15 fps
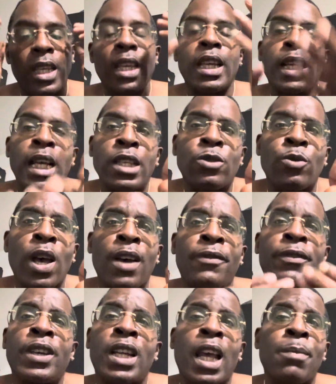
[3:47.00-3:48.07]
And that's why I
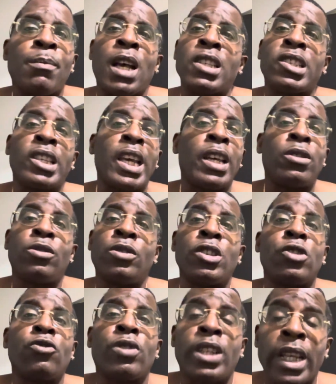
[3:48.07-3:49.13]
feel like my channel
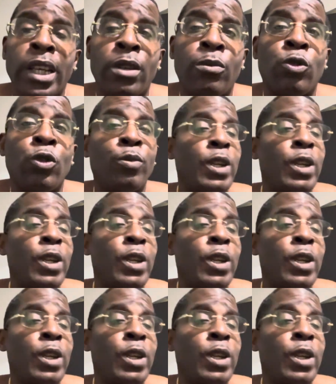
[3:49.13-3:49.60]
is relatable